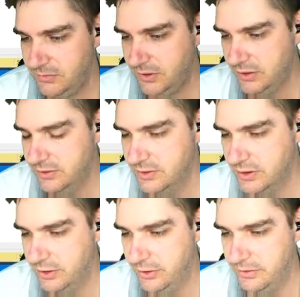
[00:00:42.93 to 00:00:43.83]

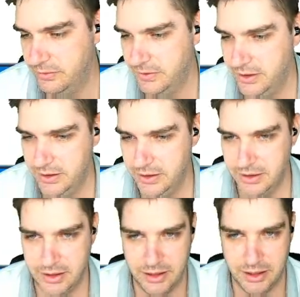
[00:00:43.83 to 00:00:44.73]
So
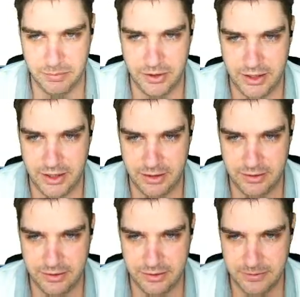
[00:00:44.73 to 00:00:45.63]
Brent
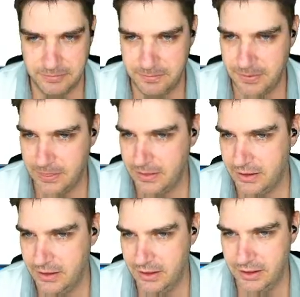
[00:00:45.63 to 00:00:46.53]
had
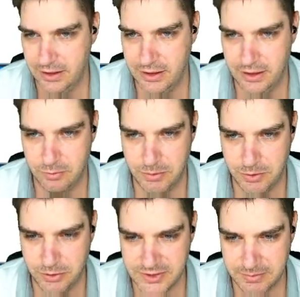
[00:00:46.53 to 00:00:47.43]
a
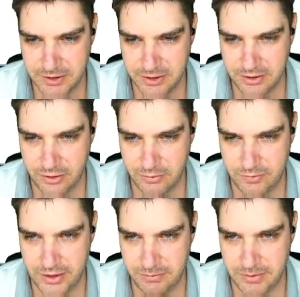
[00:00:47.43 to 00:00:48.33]
repro step here of
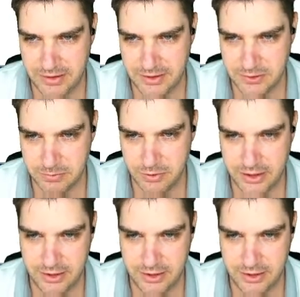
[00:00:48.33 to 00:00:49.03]
how to make things break.